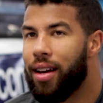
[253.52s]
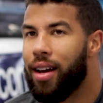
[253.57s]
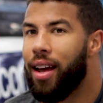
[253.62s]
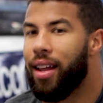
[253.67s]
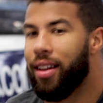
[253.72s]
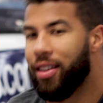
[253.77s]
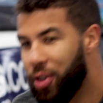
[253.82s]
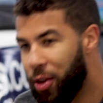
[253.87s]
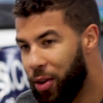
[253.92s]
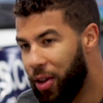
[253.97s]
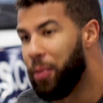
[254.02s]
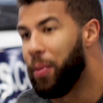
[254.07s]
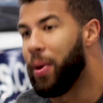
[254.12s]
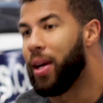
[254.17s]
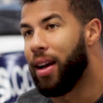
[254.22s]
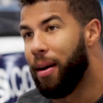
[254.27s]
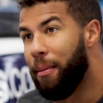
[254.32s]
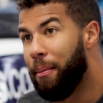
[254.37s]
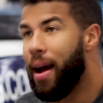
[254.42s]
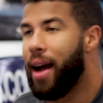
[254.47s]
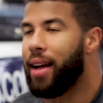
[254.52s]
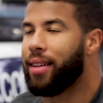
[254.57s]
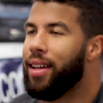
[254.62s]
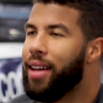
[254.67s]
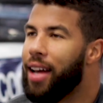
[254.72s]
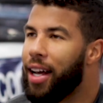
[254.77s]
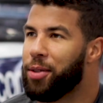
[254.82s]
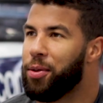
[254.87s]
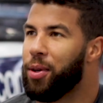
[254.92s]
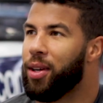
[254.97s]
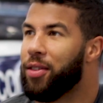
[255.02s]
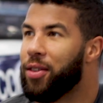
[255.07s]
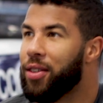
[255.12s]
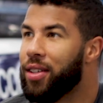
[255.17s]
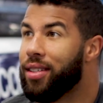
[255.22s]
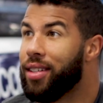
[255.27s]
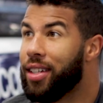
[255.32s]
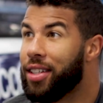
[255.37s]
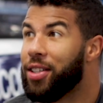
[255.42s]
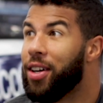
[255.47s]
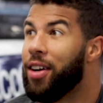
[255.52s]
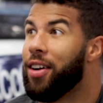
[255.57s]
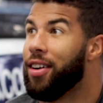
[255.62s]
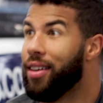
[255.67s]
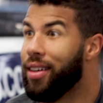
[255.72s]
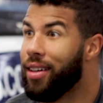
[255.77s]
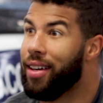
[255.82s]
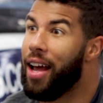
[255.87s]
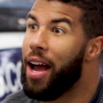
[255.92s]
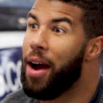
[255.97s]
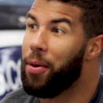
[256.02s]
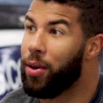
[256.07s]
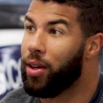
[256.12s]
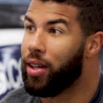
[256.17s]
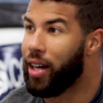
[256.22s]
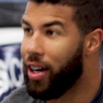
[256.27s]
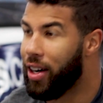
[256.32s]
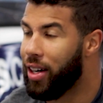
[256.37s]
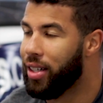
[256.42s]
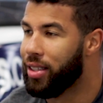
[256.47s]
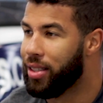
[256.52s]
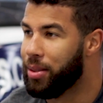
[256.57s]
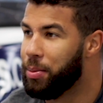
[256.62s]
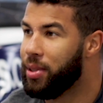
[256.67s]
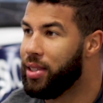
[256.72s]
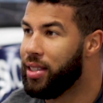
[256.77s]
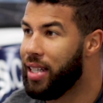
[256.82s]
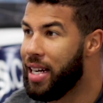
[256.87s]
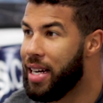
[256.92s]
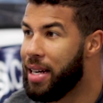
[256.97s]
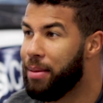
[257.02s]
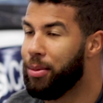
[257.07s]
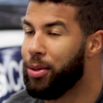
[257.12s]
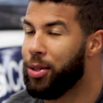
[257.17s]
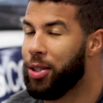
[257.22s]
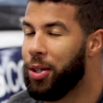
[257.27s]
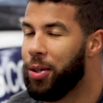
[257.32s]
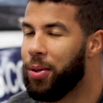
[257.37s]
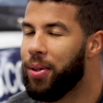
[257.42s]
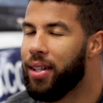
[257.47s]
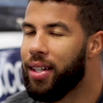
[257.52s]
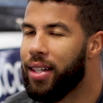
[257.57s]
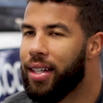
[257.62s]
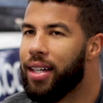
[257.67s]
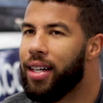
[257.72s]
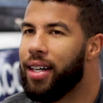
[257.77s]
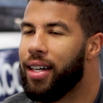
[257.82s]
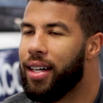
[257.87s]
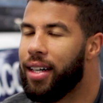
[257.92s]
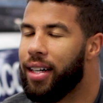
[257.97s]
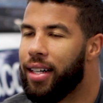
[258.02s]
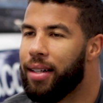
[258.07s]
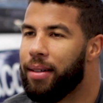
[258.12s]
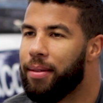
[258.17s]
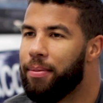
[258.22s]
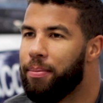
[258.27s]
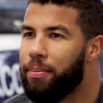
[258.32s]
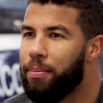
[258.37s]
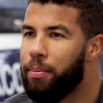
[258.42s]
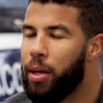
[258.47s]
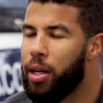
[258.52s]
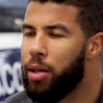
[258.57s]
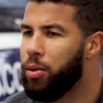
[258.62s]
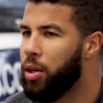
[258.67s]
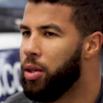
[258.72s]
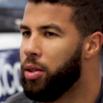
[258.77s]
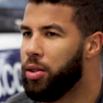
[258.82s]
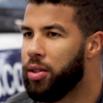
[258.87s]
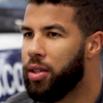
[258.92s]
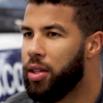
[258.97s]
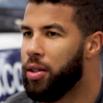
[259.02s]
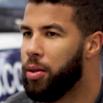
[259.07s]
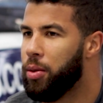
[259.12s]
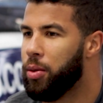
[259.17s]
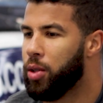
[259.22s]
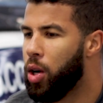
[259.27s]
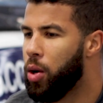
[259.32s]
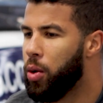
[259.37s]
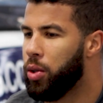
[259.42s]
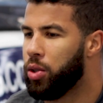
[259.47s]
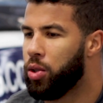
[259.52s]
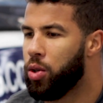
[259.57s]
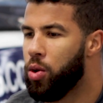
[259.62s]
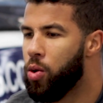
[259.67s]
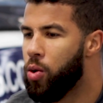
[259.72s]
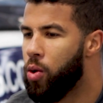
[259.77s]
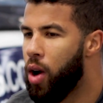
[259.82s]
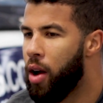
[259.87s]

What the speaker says: And so then we come back the next week for the 600, and now we're carrying some steam. So, but it was always cool.